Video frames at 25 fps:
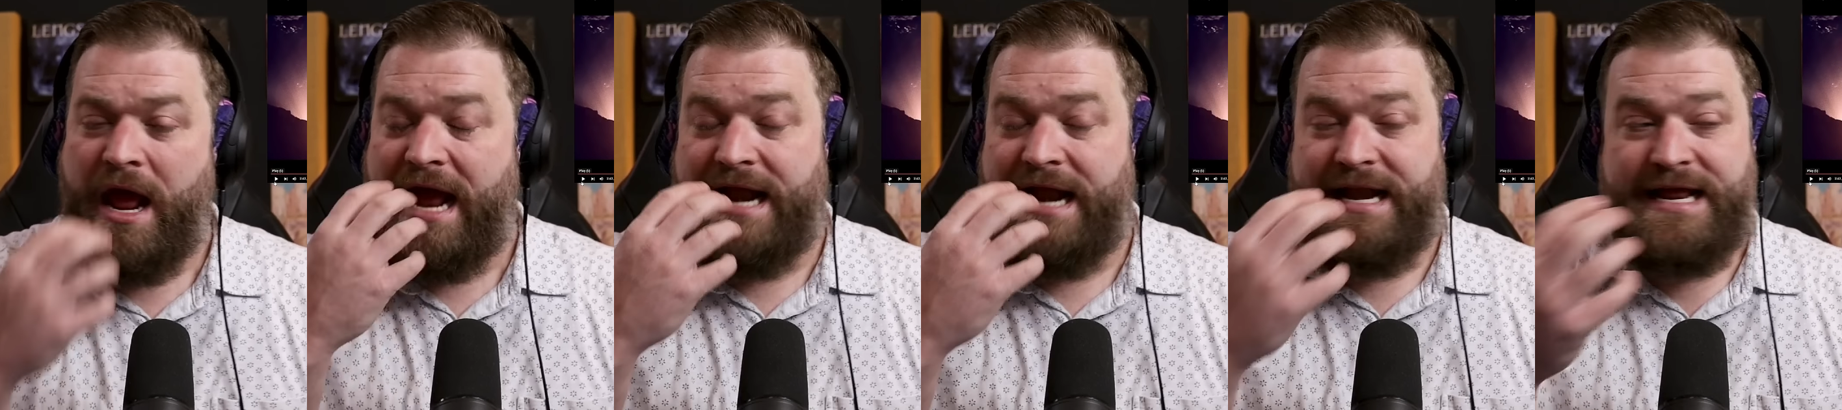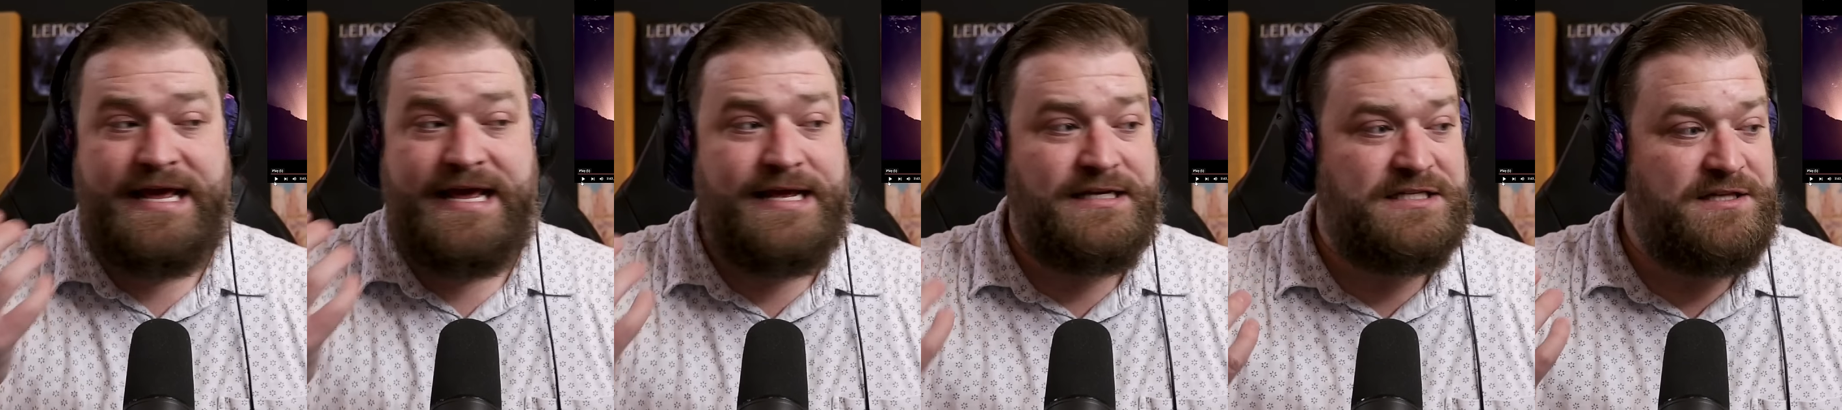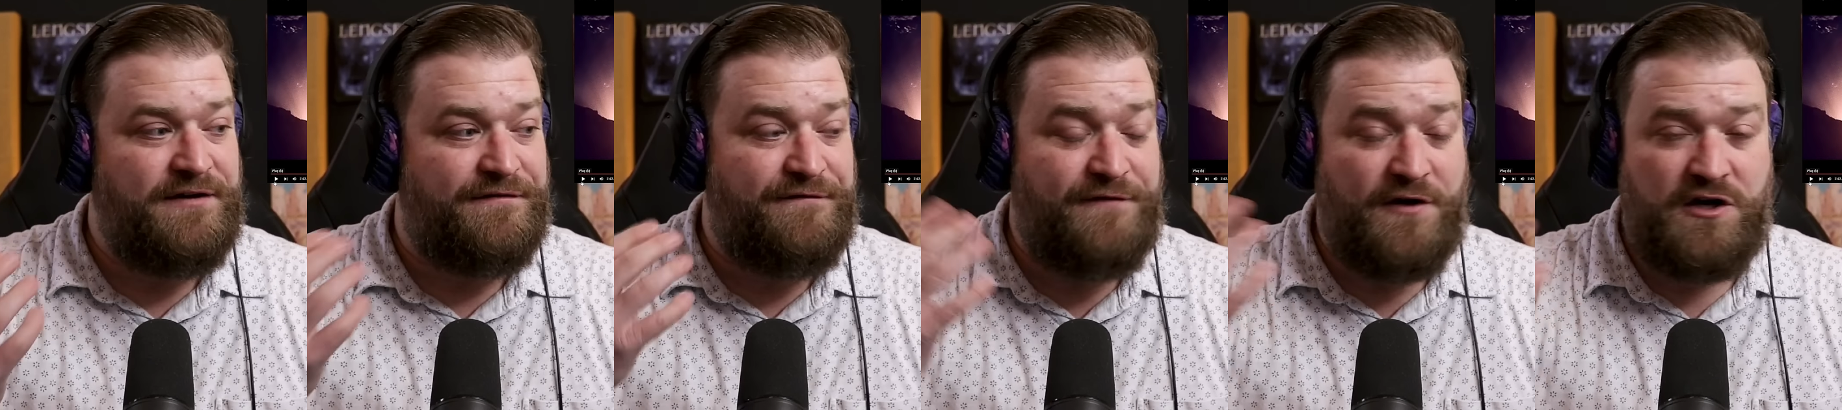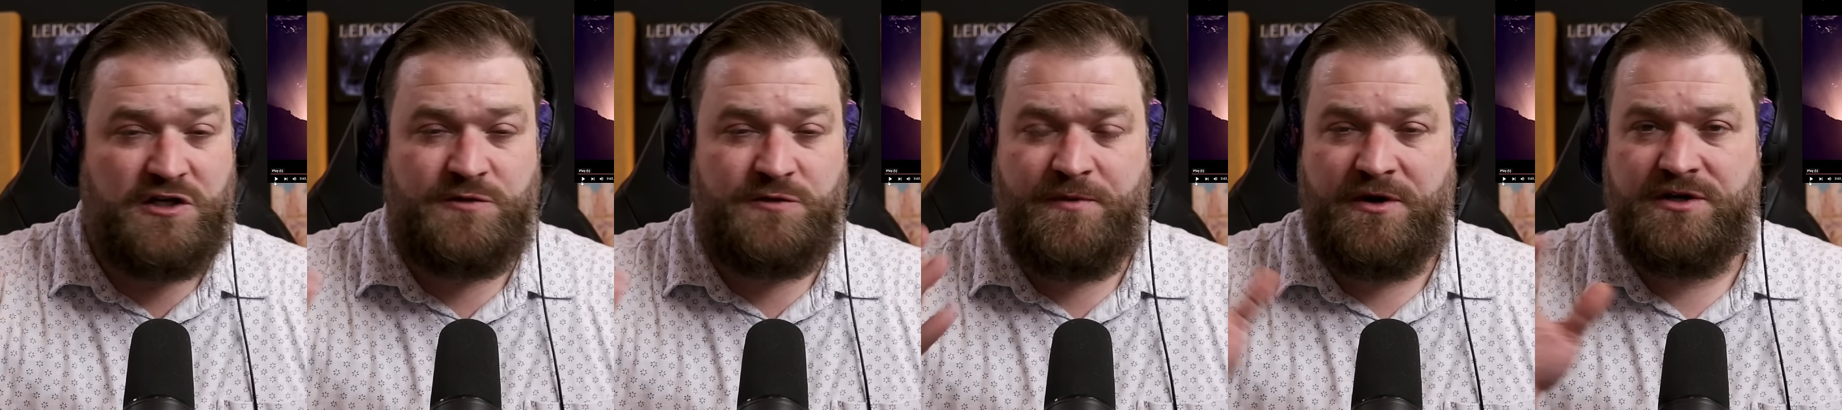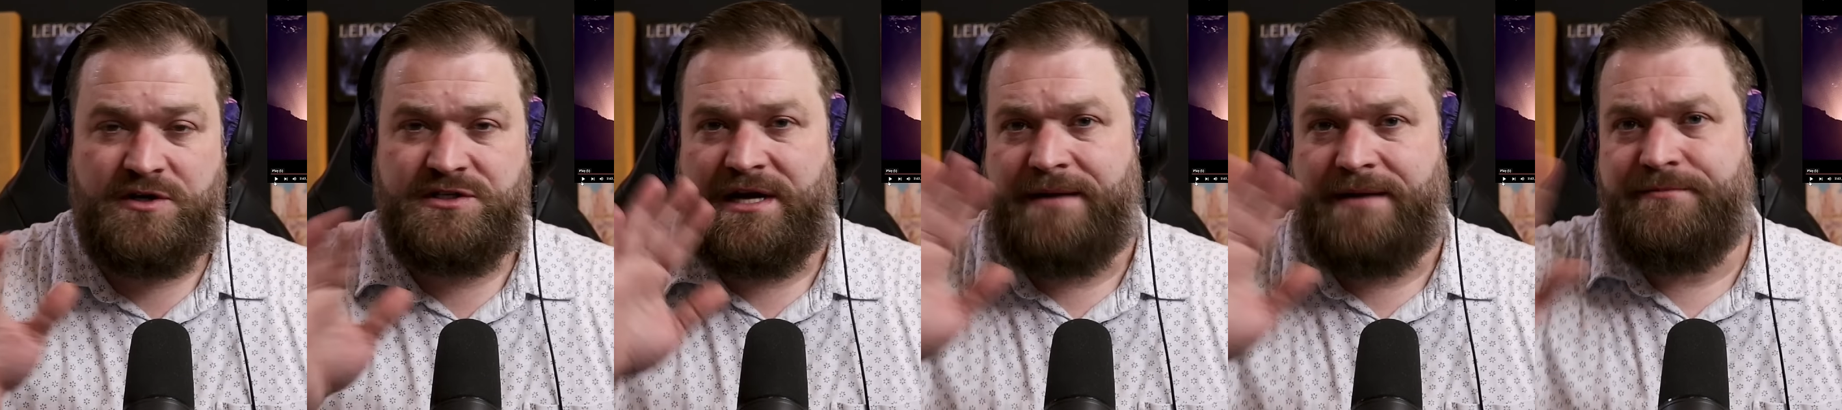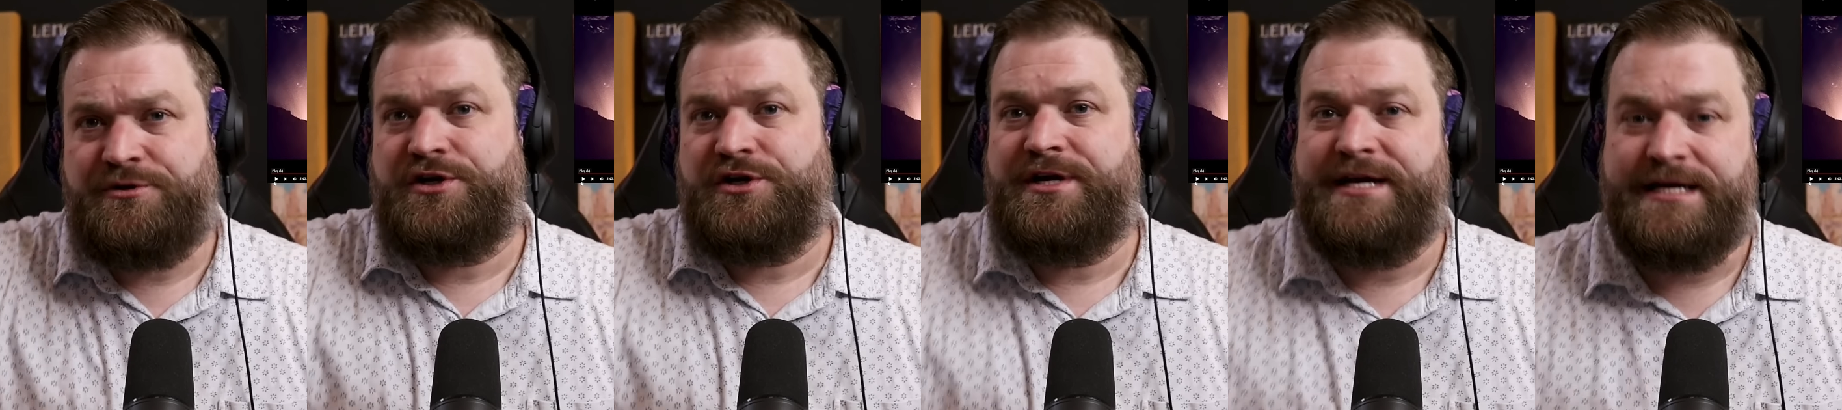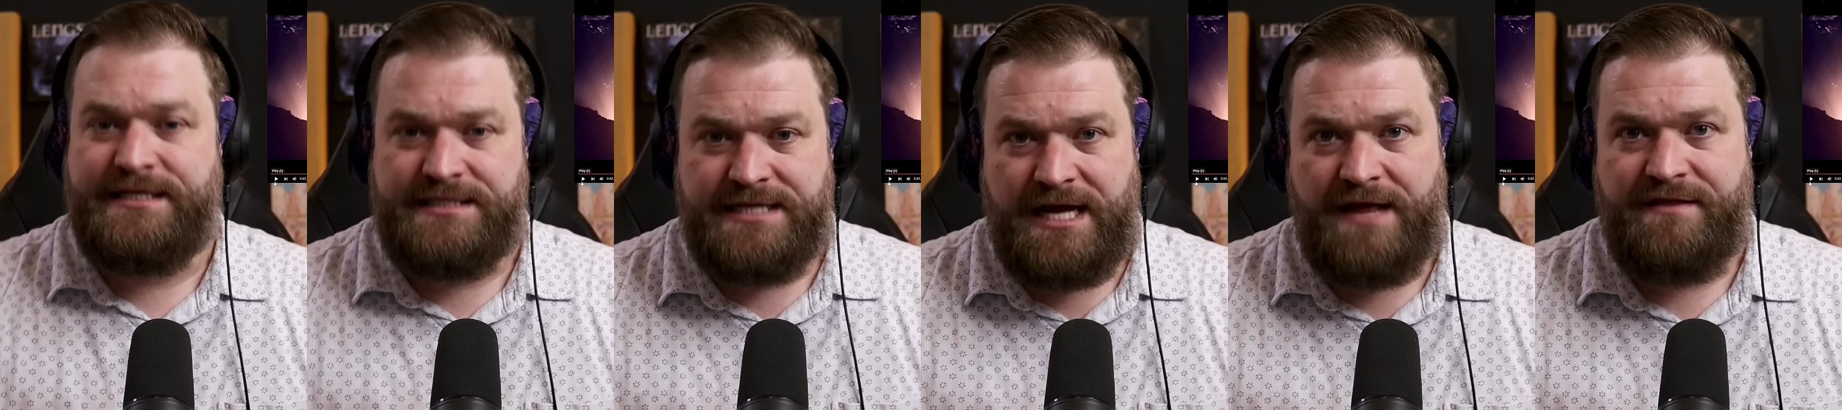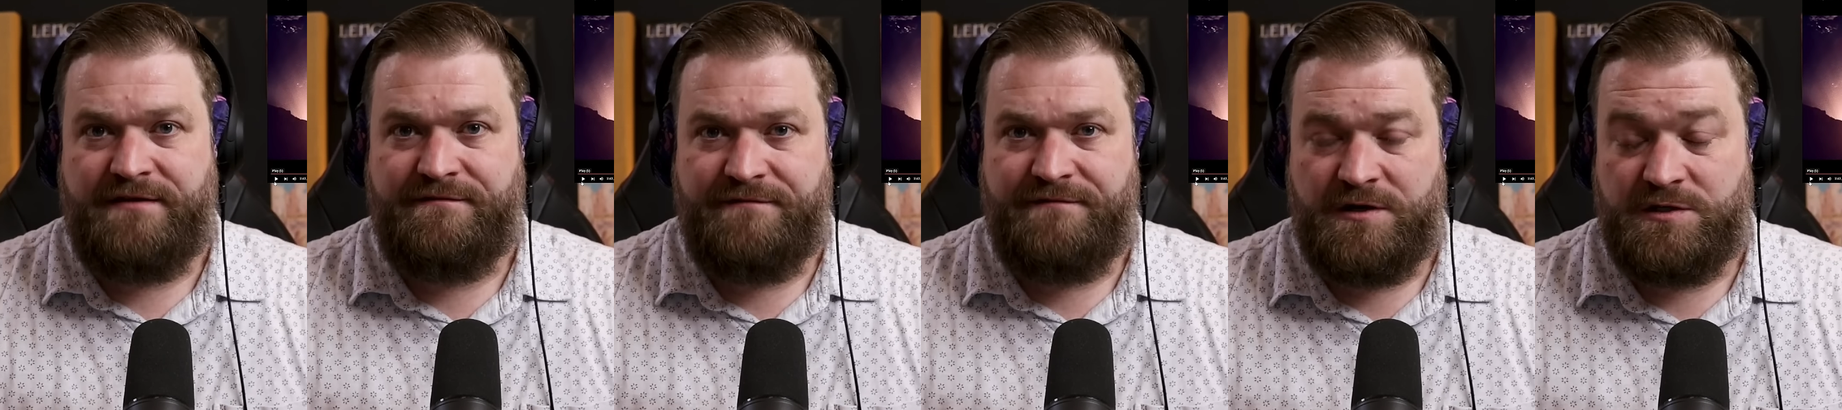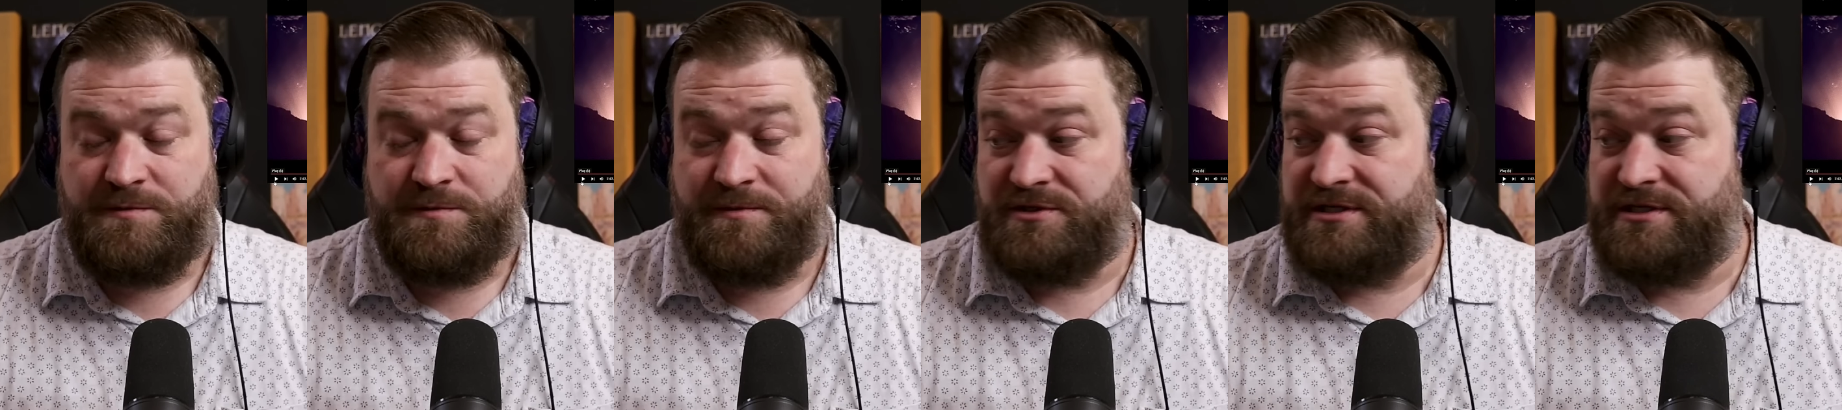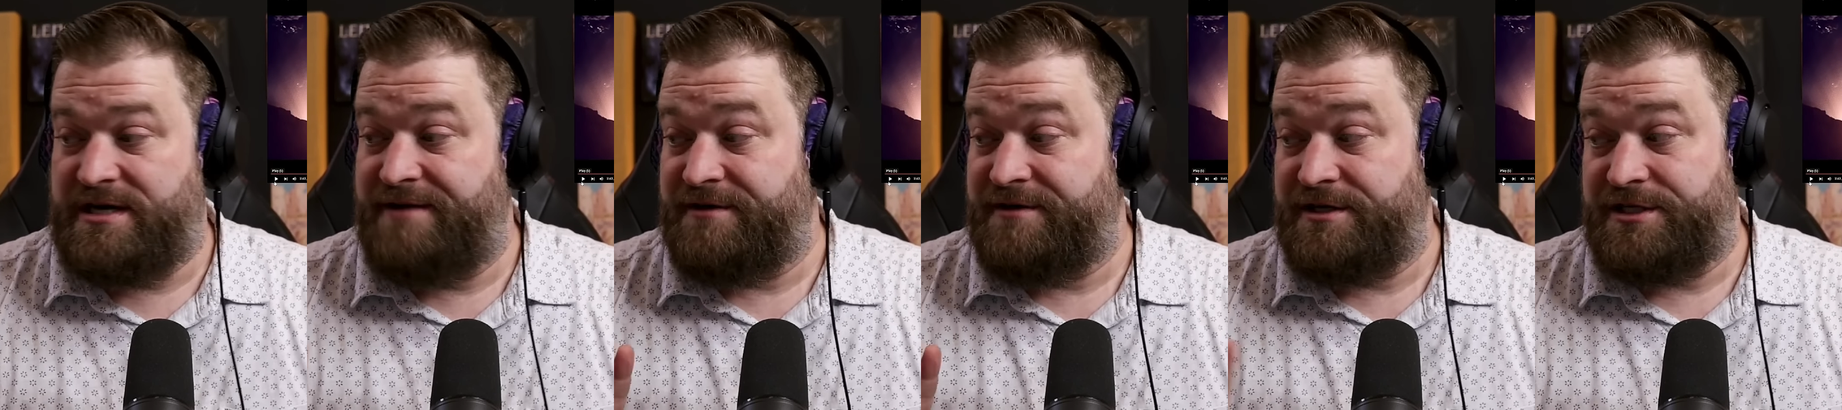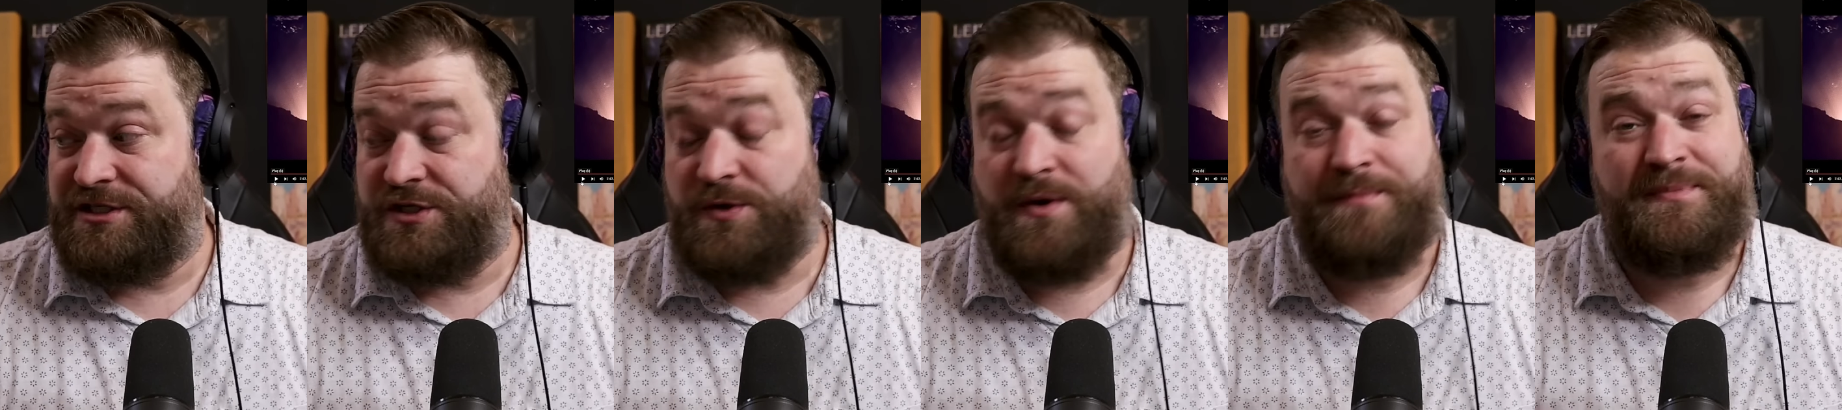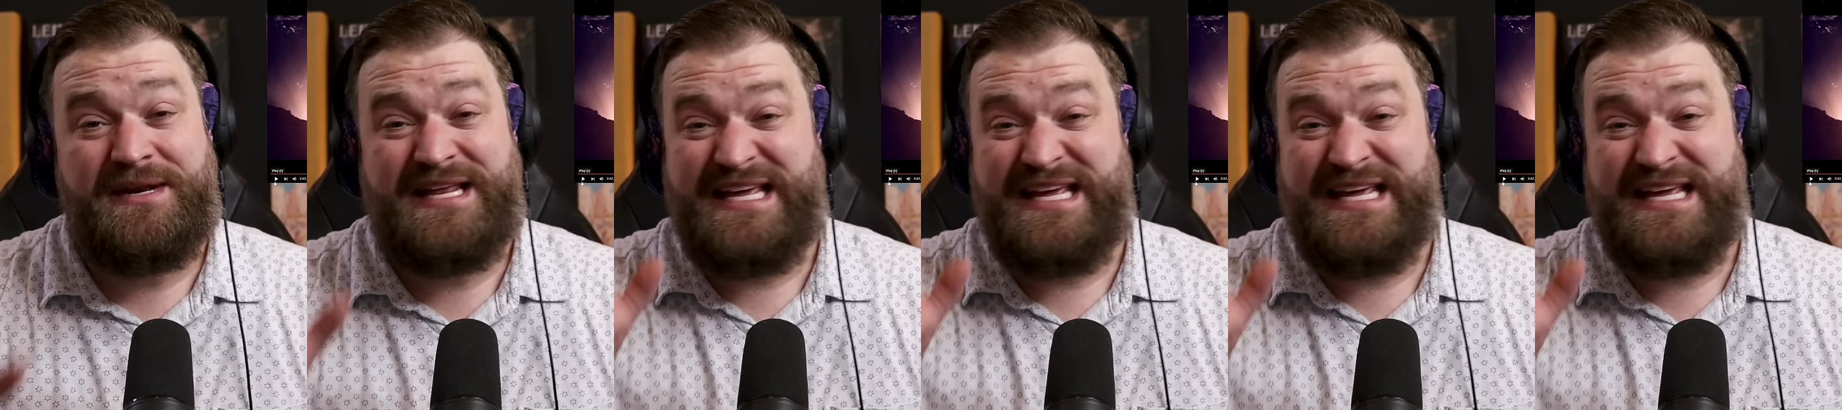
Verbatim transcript: and he's the first person. I'm sure he's not the first person ever to do it,